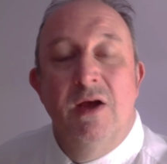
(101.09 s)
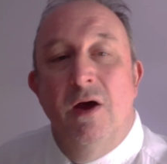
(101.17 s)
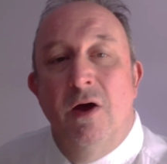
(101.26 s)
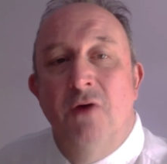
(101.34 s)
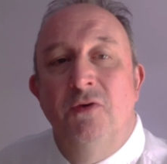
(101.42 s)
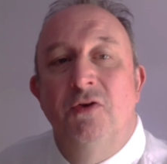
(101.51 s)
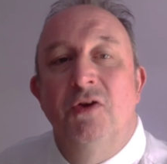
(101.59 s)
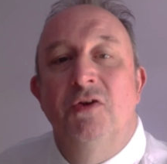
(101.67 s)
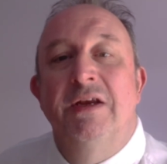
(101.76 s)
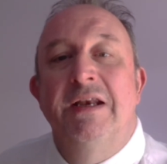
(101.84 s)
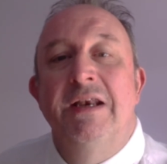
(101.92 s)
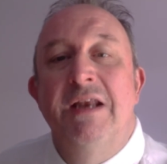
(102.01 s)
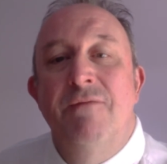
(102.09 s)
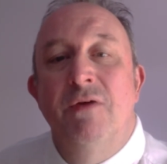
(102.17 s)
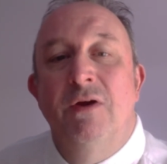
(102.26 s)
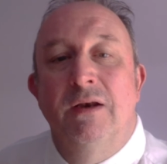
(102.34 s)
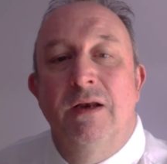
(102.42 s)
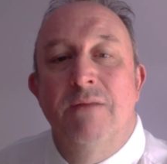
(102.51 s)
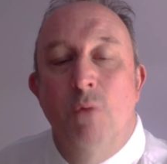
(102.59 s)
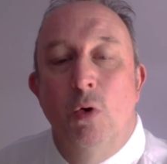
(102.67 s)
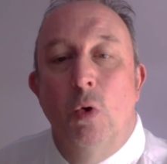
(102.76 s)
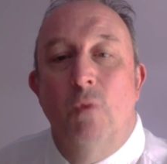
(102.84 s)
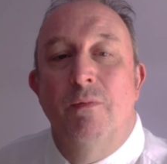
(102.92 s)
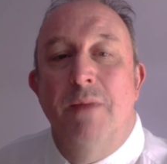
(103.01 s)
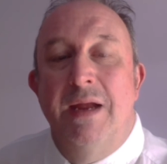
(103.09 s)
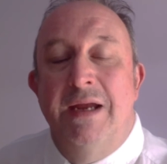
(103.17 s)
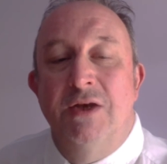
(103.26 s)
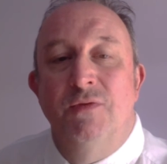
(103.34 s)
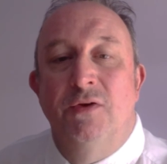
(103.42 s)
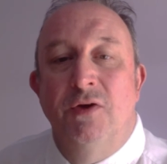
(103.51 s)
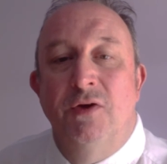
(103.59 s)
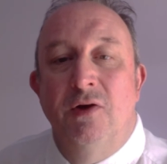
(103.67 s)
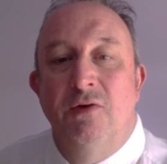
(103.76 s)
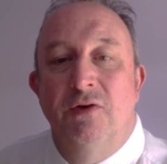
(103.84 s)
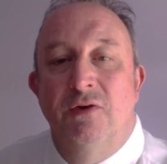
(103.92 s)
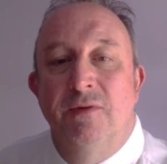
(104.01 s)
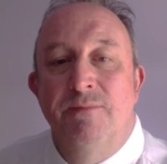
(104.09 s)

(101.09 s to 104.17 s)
earns significantly more from each of its users,